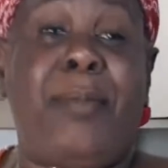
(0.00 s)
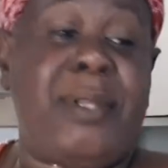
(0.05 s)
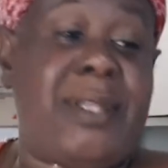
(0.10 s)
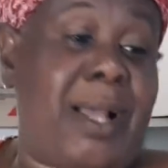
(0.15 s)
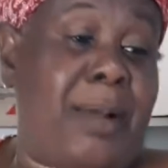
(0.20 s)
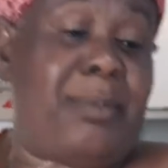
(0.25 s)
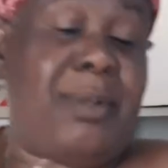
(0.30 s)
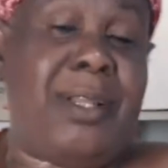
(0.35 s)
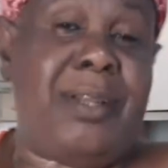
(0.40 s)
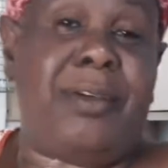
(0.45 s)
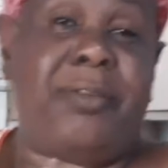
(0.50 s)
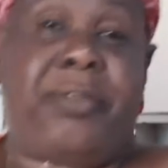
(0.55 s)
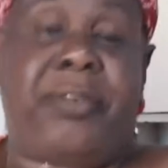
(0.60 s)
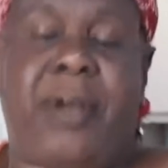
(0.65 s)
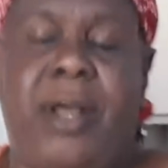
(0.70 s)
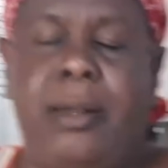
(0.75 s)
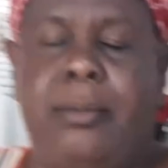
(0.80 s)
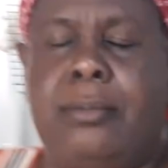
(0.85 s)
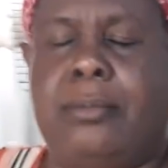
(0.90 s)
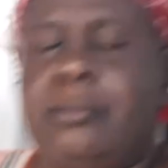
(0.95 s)
it happening in a
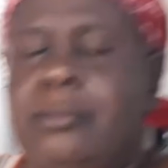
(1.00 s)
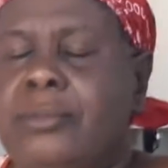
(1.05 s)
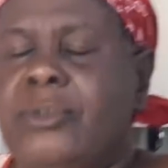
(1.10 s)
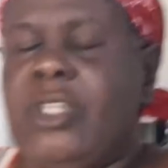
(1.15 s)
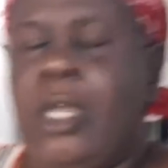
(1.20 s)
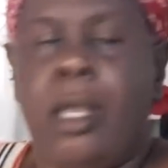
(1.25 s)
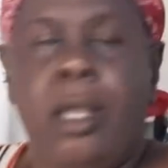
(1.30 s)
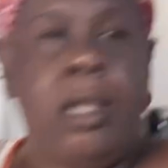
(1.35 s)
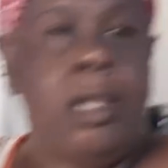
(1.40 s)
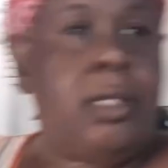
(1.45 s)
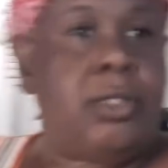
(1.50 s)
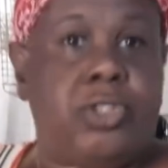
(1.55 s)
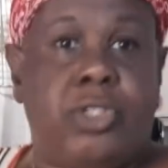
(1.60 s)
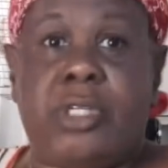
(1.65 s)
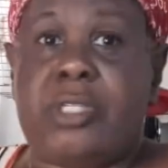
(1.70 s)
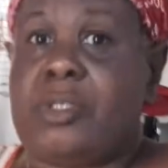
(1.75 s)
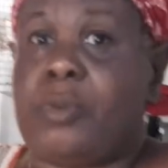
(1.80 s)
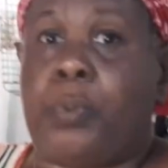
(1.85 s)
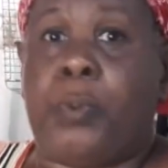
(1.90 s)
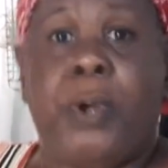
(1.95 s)
fam.
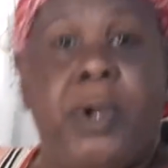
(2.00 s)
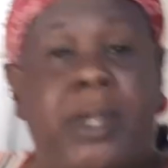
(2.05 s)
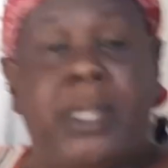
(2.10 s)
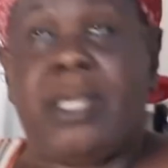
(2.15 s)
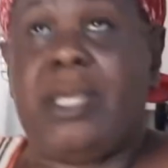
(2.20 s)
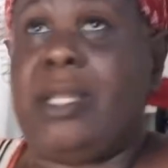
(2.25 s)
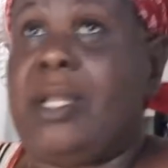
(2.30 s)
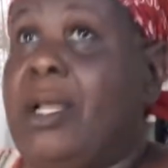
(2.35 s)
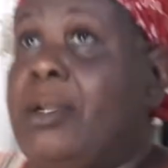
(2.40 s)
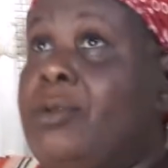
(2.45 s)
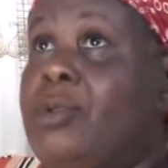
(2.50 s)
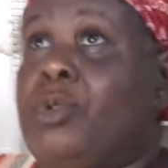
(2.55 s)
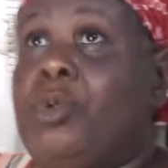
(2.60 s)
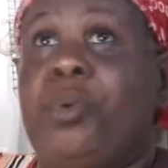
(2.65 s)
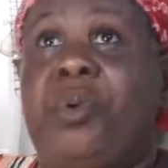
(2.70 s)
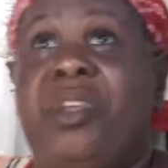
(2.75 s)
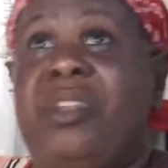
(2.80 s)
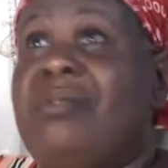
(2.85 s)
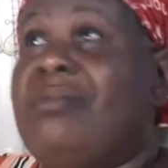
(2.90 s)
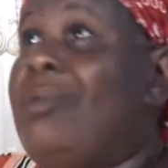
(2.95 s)
Just working and
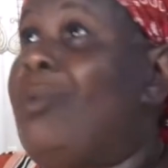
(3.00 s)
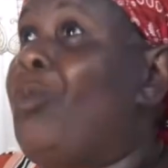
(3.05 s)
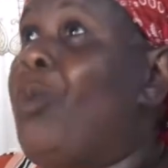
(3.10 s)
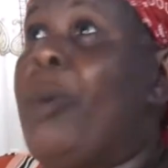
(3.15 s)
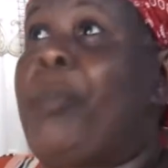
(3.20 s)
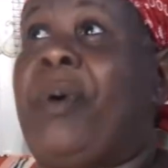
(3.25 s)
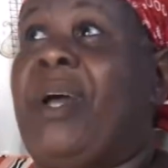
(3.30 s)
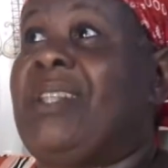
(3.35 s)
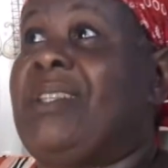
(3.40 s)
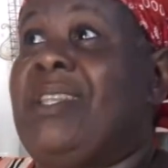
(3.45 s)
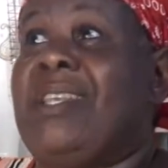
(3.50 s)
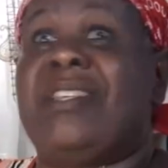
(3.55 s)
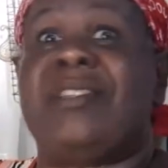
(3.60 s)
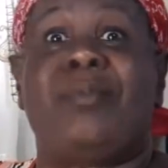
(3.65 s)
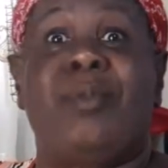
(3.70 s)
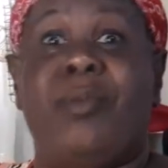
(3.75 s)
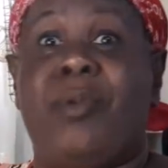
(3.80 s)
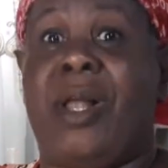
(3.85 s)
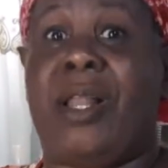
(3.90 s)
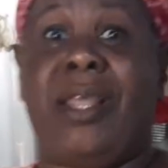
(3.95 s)
doing whopper things
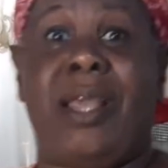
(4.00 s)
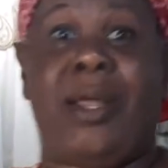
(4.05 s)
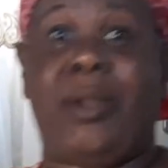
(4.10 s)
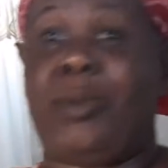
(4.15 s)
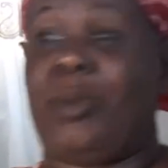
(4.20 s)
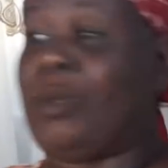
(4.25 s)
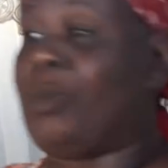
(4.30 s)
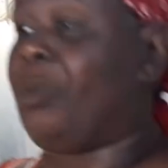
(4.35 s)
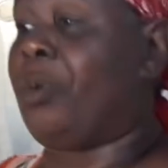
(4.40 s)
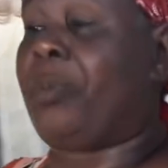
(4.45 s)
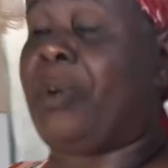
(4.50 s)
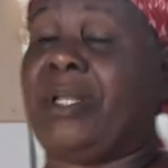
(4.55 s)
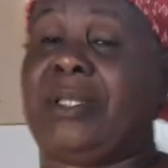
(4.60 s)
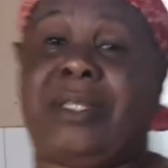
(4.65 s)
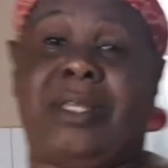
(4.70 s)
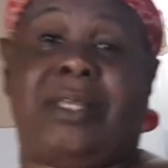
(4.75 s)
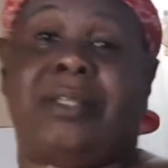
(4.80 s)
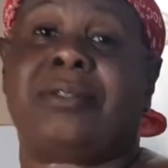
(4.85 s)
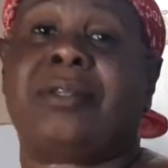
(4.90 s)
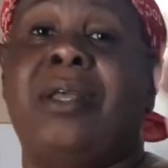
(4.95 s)
while you are doing whopper
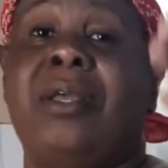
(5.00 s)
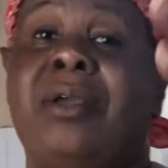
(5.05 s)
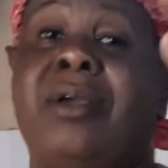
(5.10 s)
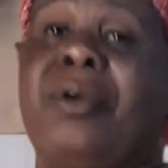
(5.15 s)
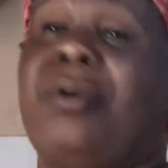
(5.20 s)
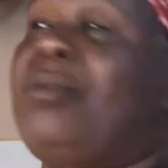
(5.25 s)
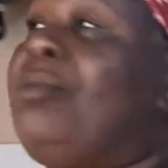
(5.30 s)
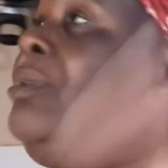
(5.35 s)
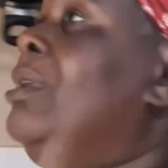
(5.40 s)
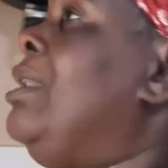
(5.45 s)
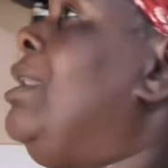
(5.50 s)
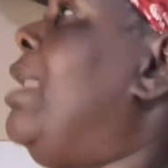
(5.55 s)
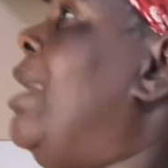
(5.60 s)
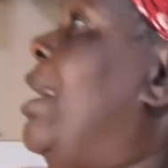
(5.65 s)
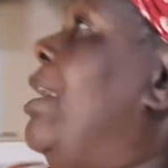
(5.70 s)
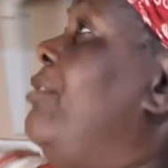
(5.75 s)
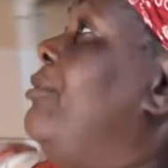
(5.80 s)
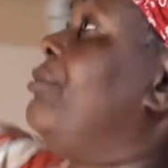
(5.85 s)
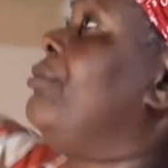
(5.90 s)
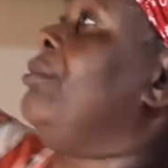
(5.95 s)
things. Real
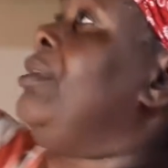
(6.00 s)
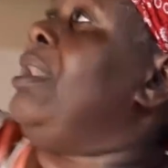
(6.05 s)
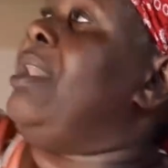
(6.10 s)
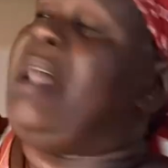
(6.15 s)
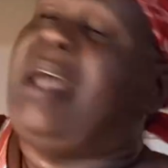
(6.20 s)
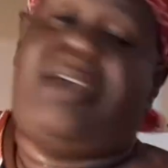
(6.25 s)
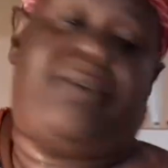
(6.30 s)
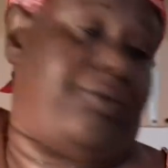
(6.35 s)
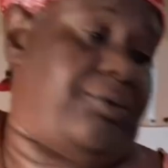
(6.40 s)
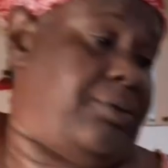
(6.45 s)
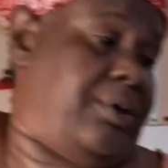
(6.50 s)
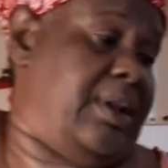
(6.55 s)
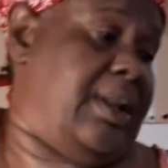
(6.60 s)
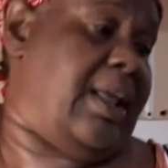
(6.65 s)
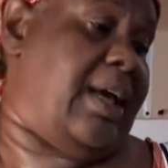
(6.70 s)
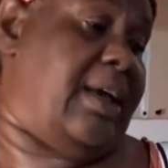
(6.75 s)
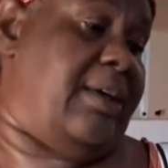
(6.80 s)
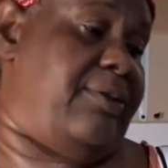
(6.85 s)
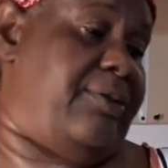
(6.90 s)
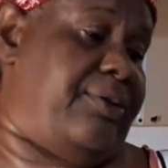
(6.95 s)
life, real life, real
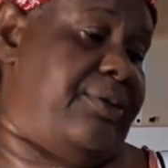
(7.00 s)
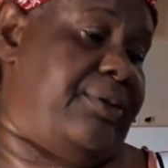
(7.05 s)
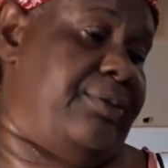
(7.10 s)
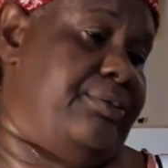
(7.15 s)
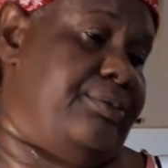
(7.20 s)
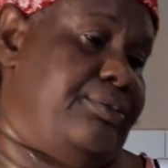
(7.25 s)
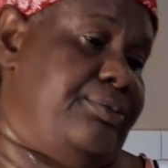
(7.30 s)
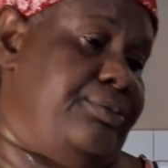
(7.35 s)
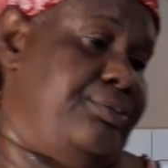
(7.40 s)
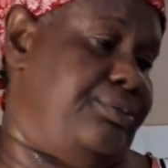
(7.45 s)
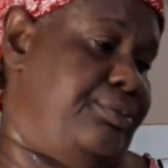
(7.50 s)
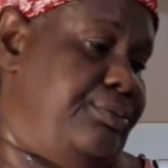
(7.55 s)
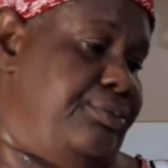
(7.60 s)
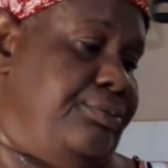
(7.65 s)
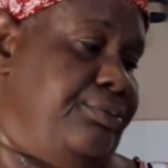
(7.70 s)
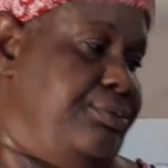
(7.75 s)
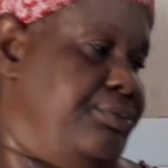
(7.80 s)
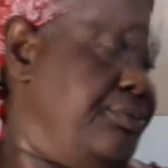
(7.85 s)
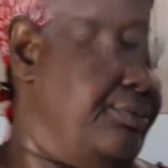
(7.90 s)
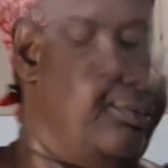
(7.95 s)
life.
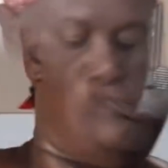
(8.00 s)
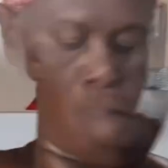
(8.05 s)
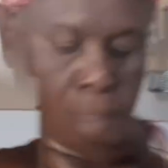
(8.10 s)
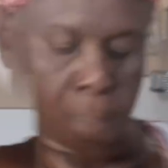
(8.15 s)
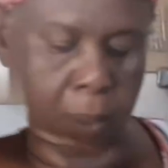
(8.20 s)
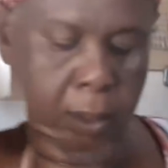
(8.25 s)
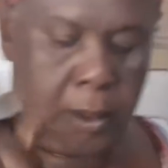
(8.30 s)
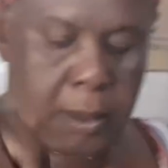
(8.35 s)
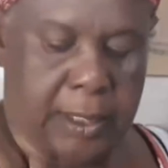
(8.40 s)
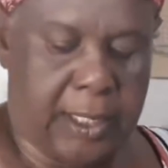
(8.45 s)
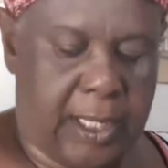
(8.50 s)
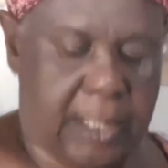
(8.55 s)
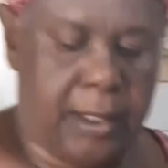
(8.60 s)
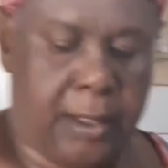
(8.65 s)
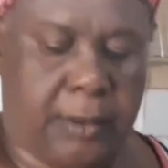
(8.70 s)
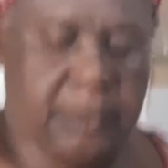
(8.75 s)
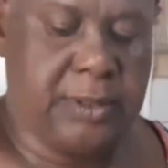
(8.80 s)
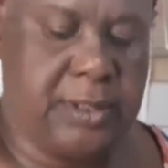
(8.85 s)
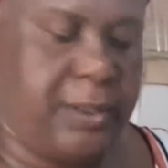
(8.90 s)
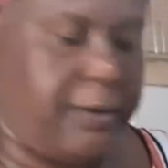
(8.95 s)
Next okay, plate.
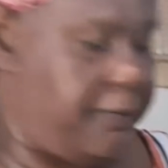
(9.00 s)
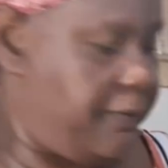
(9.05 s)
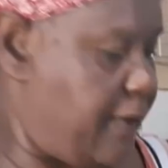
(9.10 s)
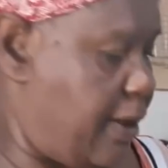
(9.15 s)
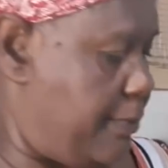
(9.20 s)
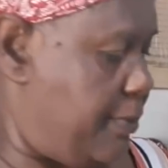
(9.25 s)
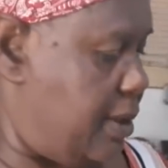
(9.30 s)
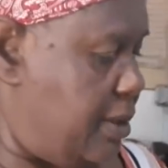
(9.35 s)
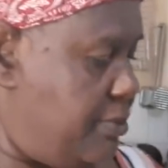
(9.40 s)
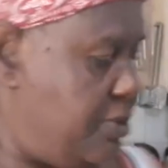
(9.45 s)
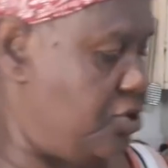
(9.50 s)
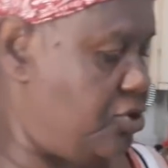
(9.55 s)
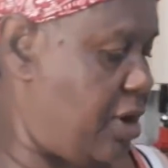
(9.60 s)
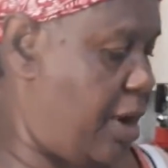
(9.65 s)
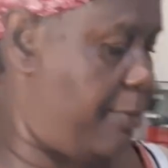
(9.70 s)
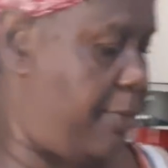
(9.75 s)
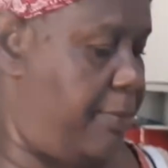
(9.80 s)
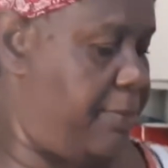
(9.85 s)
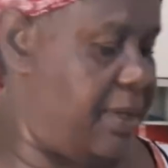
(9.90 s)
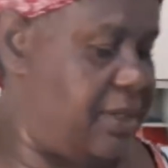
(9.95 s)
Now so family, let me try
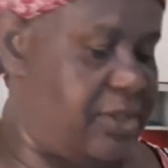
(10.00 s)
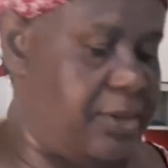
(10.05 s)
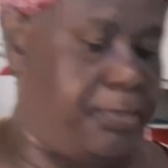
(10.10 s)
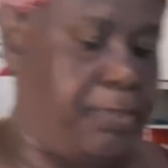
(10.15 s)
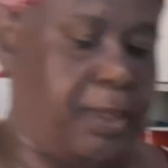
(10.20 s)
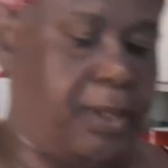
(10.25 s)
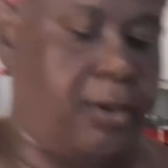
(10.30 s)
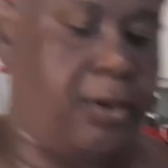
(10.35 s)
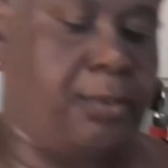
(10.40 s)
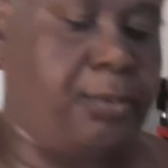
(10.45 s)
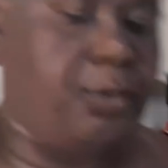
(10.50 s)
my best to pick up